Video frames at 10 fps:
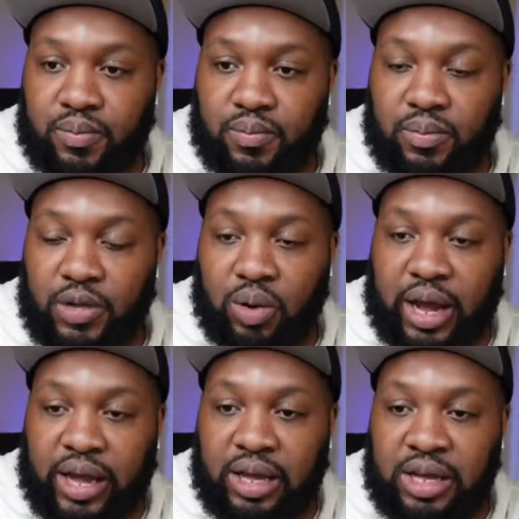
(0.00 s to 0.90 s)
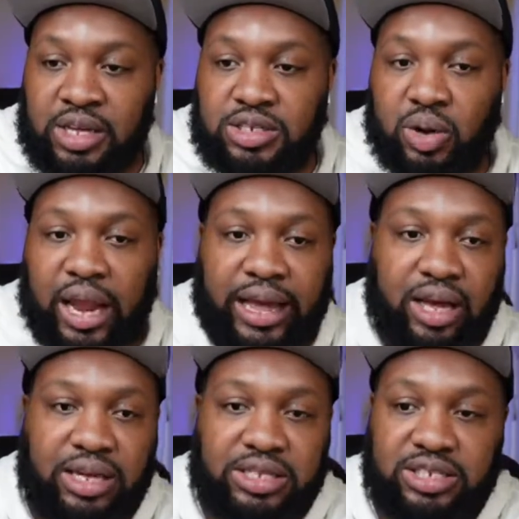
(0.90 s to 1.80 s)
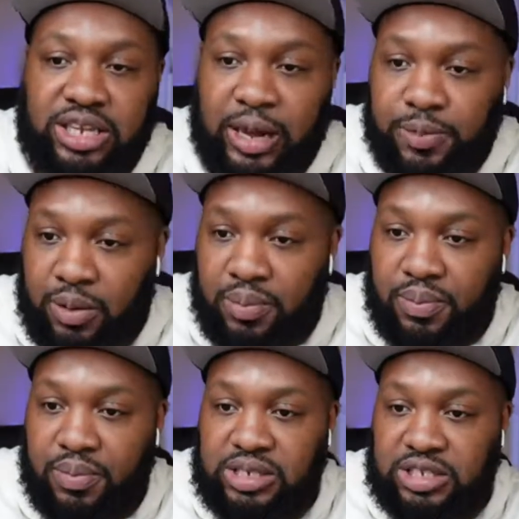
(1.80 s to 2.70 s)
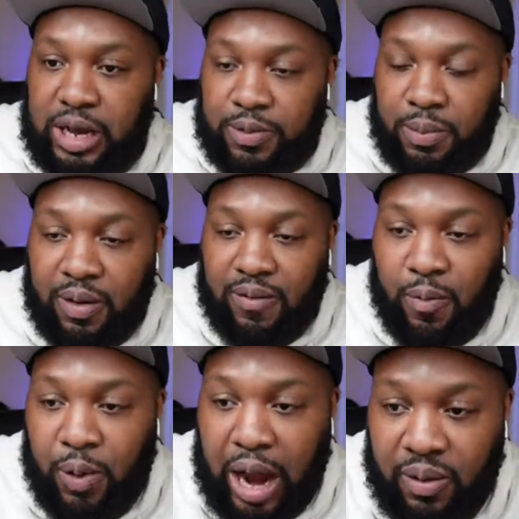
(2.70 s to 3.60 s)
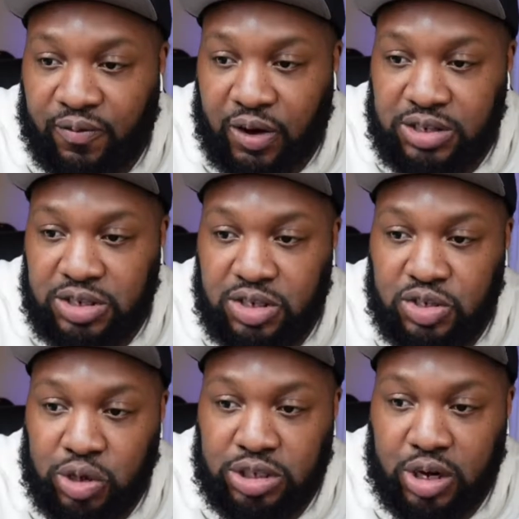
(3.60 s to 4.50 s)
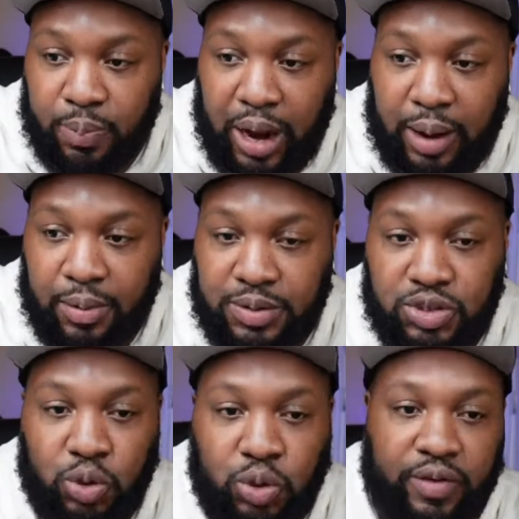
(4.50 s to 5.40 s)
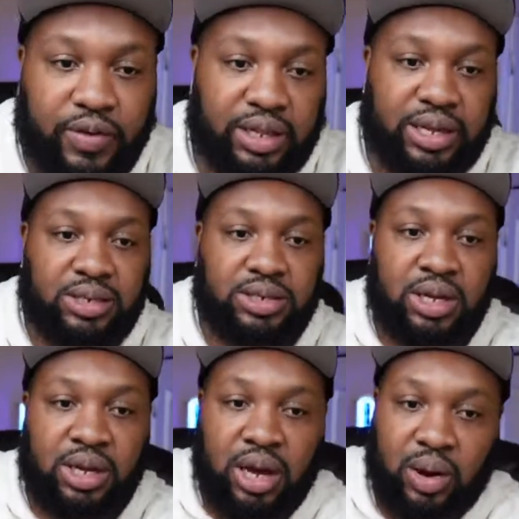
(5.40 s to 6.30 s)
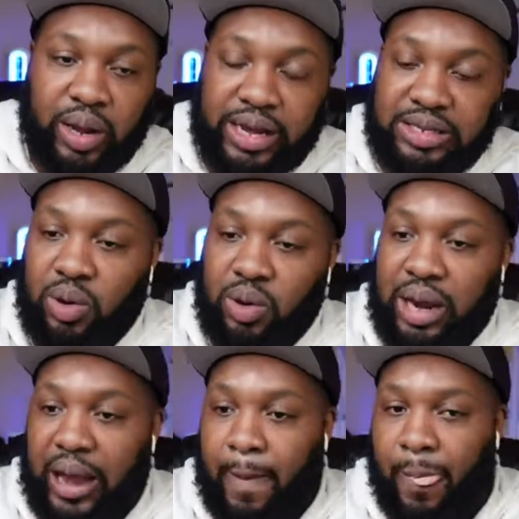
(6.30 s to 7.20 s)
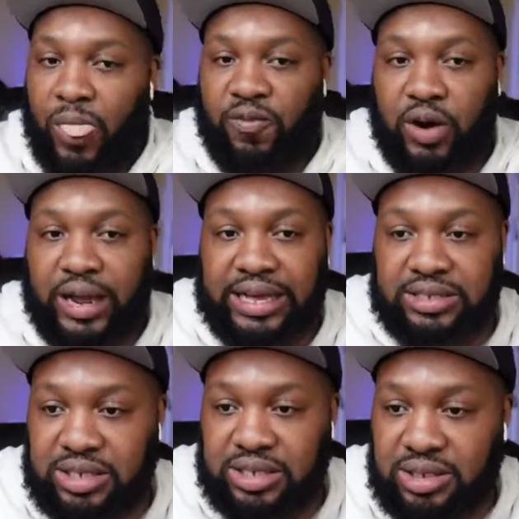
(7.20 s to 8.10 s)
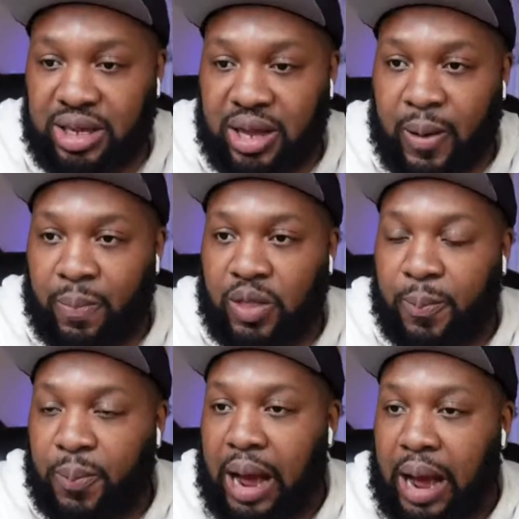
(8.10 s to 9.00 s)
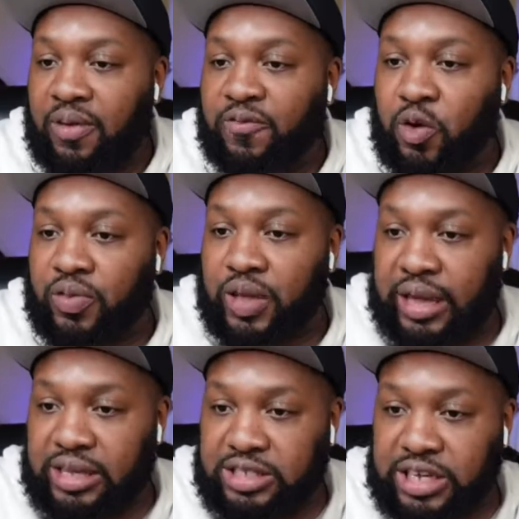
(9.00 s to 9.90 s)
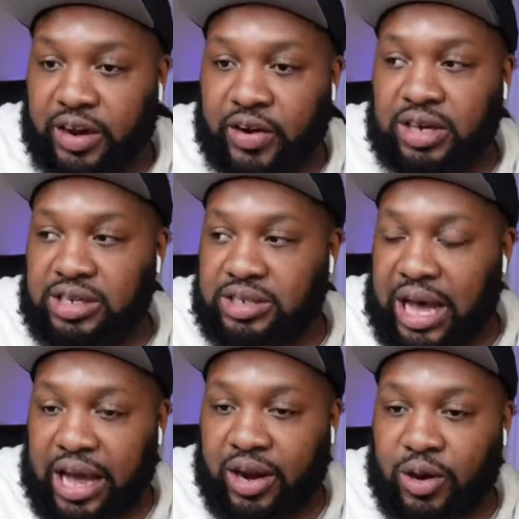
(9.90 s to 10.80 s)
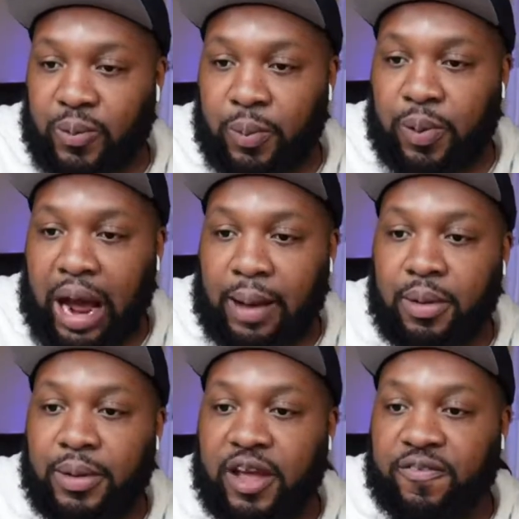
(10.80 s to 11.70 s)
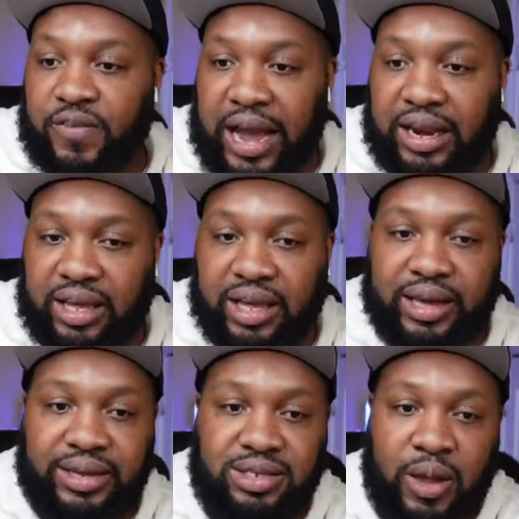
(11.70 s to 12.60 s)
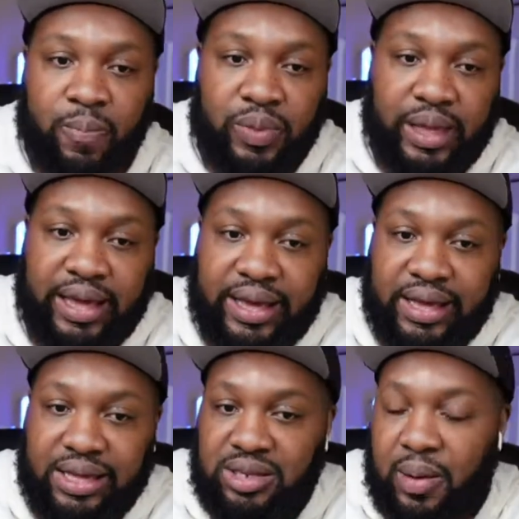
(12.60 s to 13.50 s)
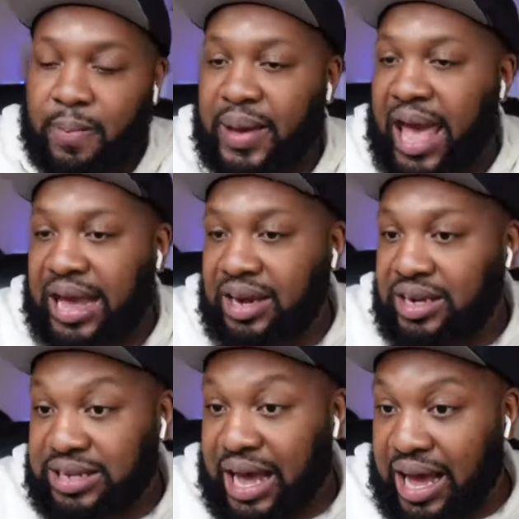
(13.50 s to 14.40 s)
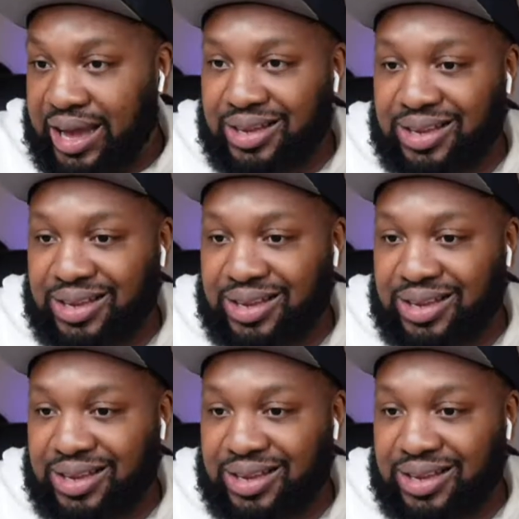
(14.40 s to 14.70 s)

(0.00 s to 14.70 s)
Okay. So like a symptom of a problem versus the source of the problem is two different things. Okay. So like, for instance, the problem for the interior designer, the problem they fight against is bad design.